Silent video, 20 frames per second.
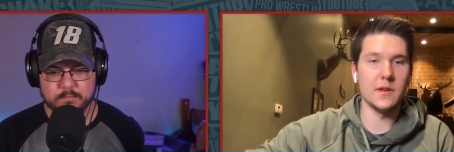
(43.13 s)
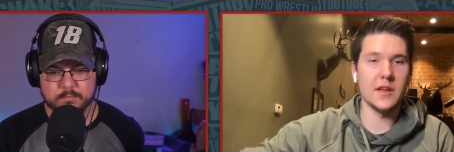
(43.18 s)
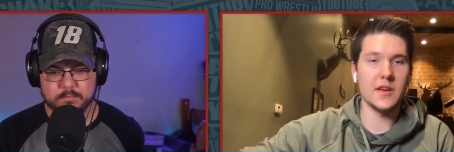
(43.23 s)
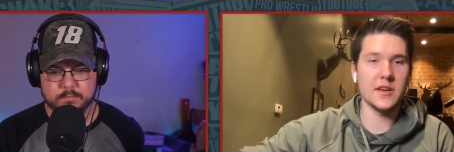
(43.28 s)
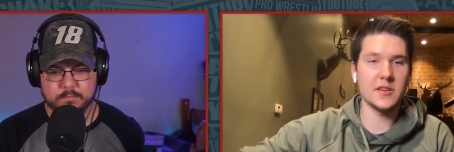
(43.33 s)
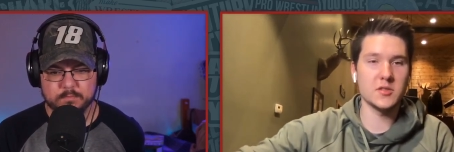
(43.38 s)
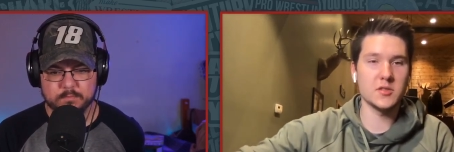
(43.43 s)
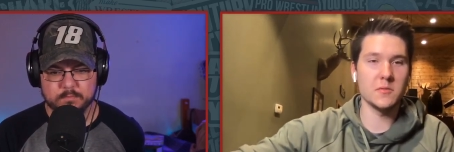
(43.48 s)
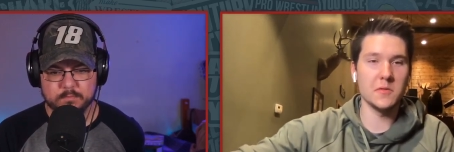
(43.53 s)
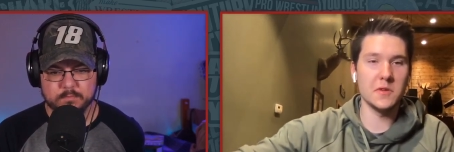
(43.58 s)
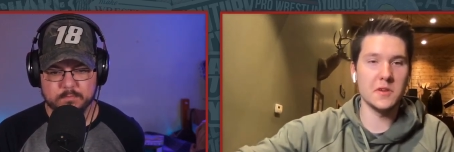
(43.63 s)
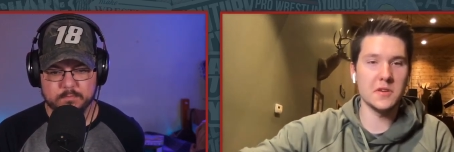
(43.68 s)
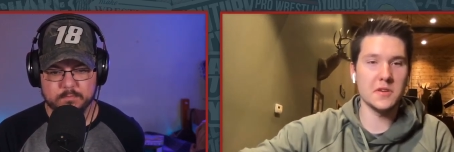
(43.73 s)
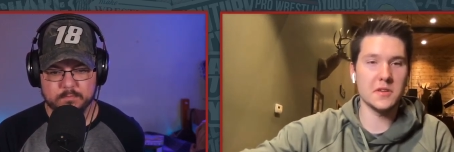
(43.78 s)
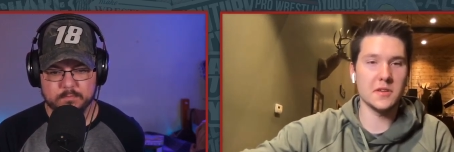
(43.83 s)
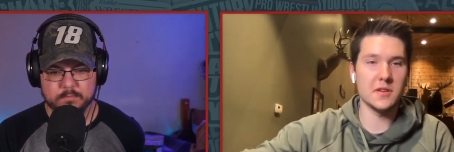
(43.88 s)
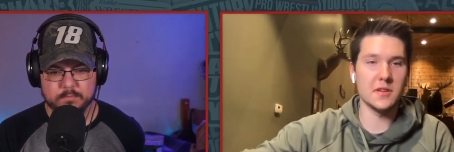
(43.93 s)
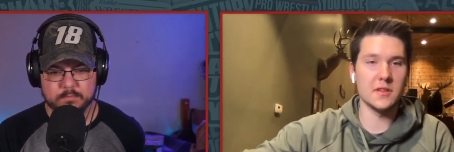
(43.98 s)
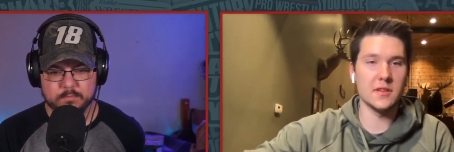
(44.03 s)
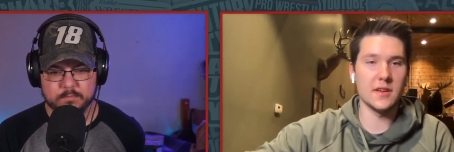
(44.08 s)
Speaker 1: next
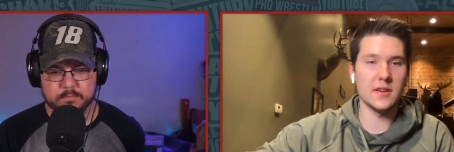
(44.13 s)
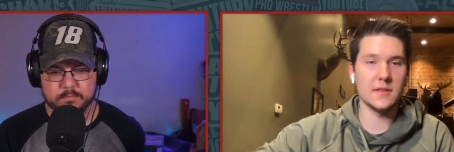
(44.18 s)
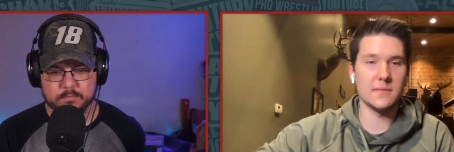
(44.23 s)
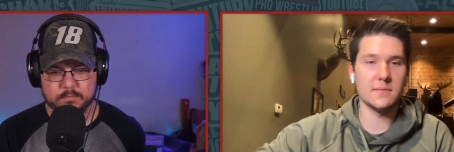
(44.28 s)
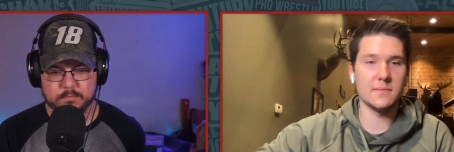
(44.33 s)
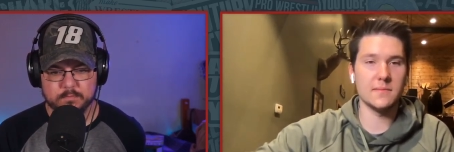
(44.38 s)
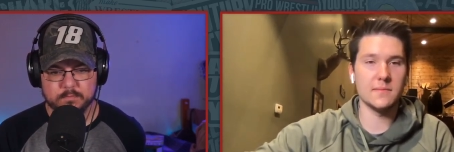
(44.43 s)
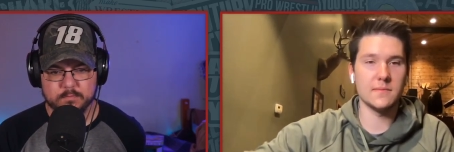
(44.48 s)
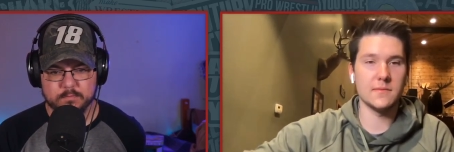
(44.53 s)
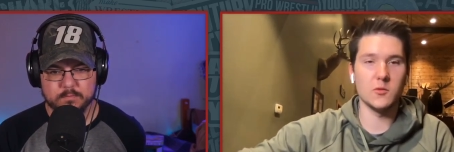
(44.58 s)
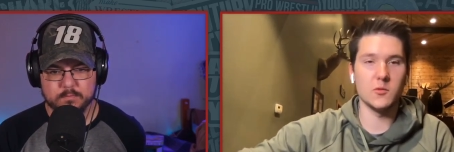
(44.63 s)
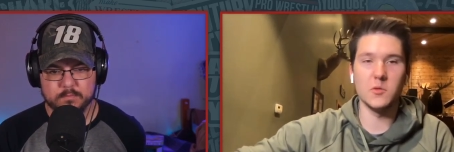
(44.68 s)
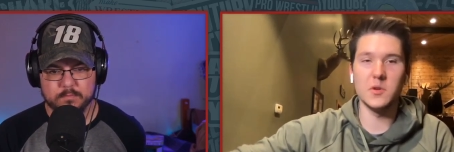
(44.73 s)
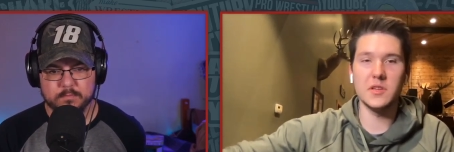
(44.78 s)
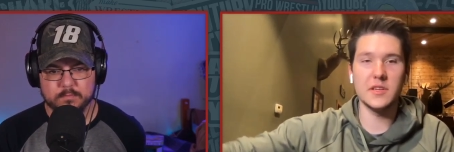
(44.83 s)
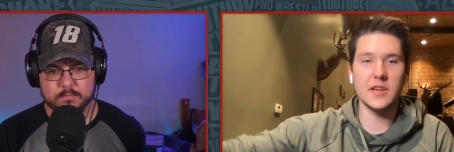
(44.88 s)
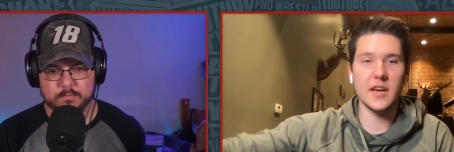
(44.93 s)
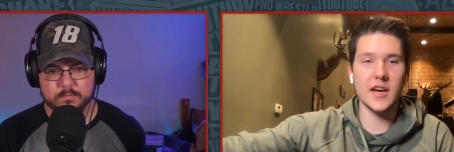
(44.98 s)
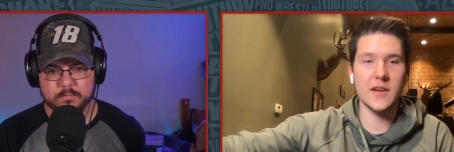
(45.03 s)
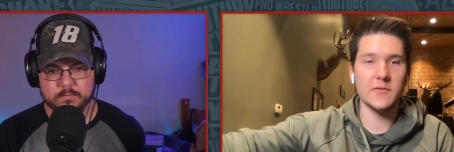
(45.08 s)
week and like the
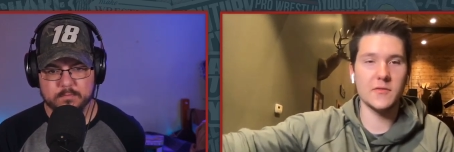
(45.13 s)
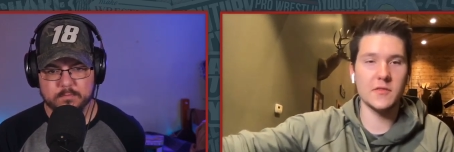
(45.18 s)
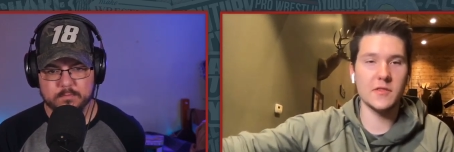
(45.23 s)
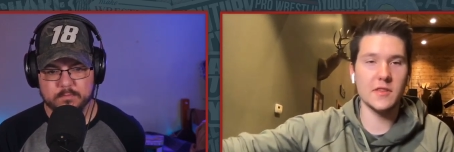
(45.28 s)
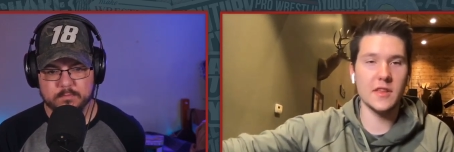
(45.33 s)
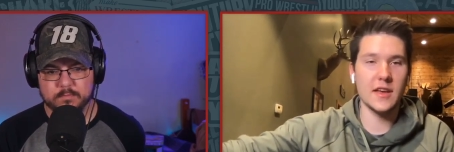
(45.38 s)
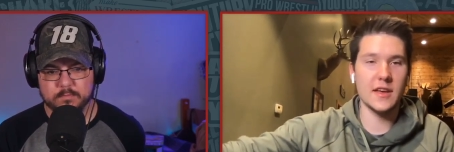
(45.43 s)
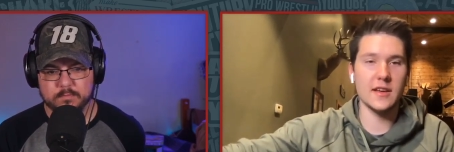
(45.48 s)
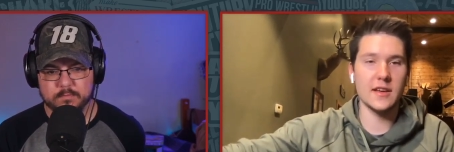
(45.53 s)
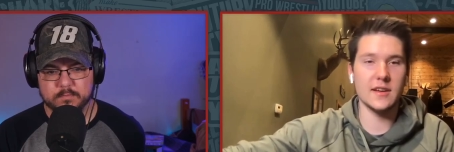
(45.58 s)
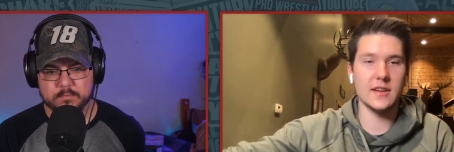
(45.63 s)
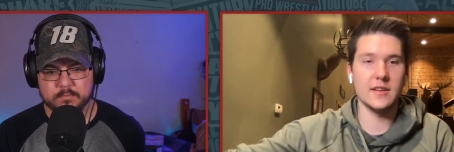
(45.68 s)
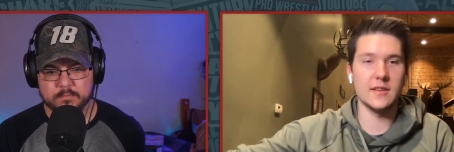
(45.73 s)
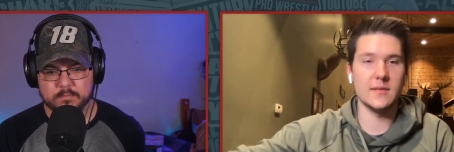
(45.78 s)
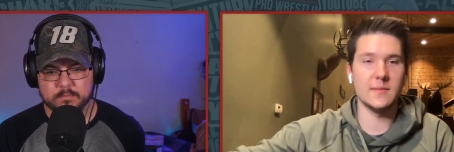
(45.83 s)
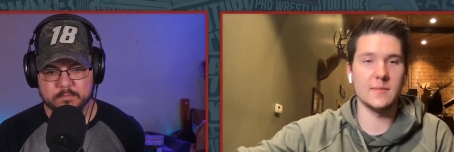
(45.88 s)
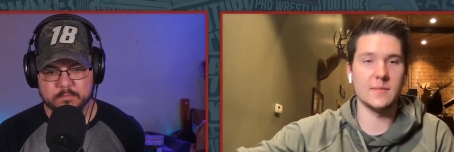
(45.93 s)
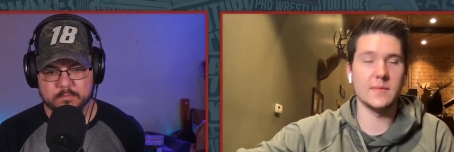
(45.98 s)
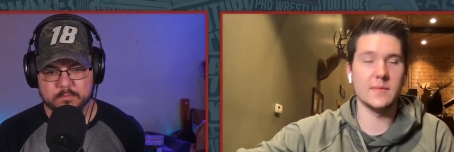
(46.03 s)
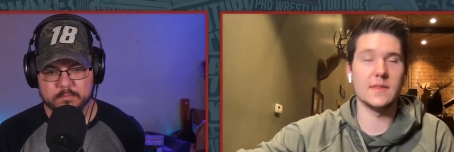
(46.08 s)
week after that,
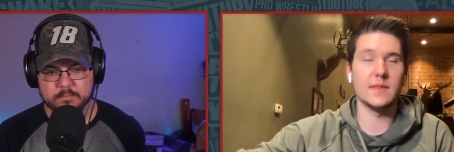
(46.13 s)
and